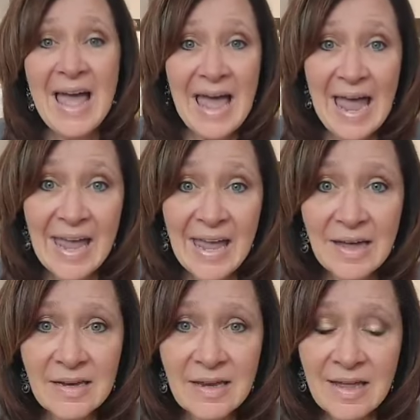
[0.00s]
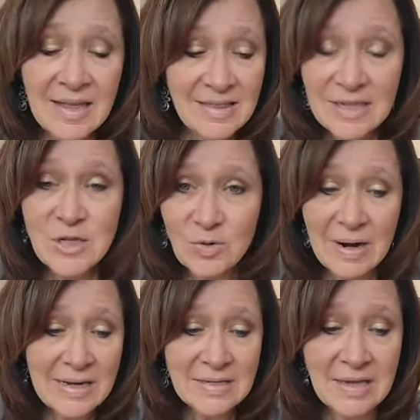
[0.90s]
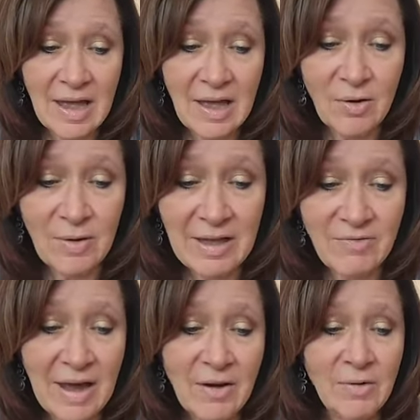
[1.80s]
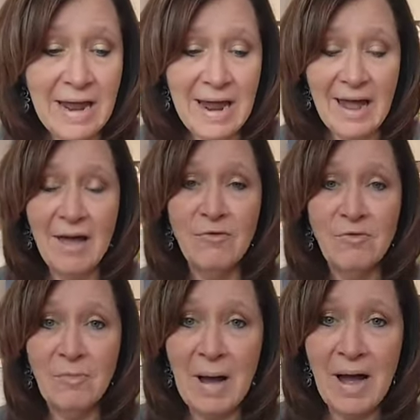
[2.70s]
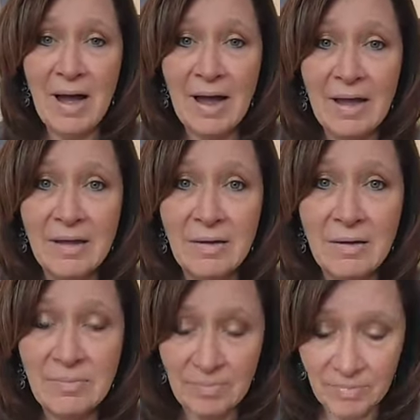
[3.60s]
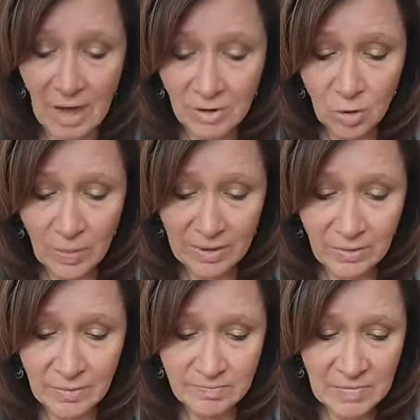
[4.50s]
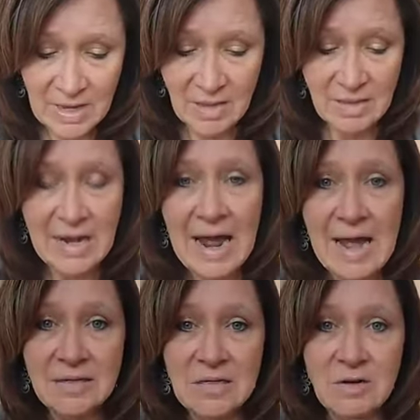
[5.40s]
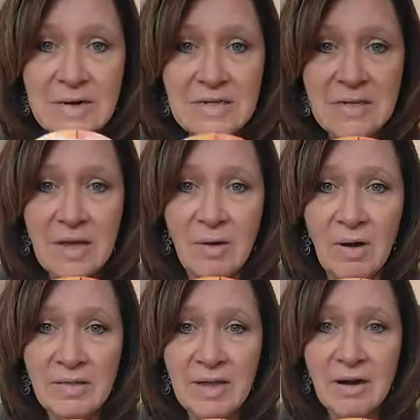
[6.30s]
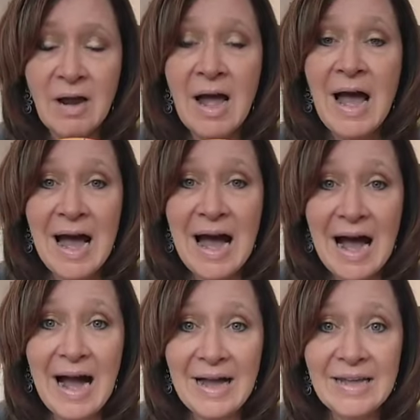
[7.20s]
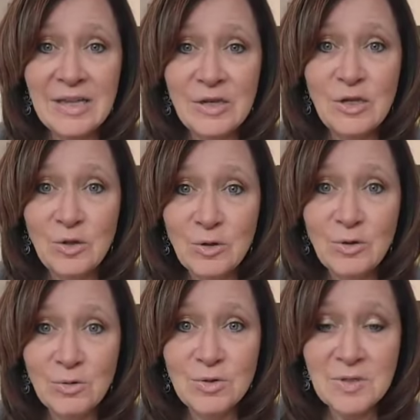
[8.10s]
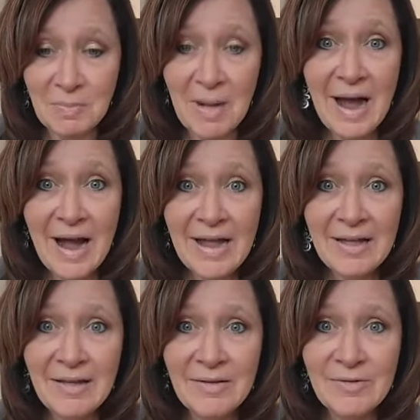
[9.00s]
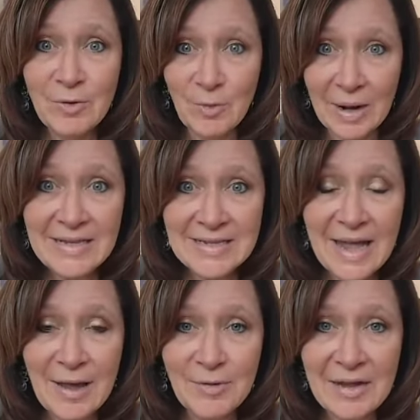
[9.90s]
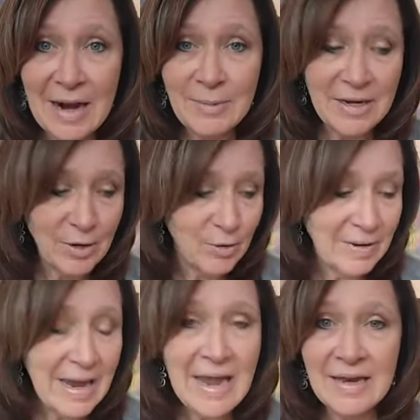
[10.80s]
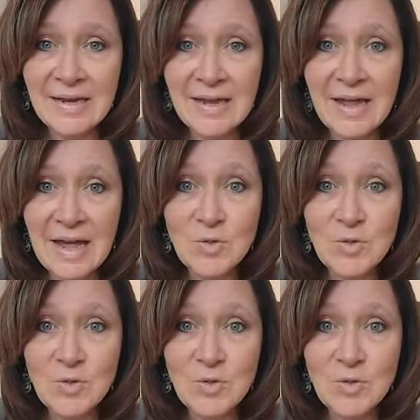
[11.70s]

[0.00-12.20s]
and this grayscale, if I don't have my color wheel that has the grayscale on there, I can use my grayscale that I'm going to create as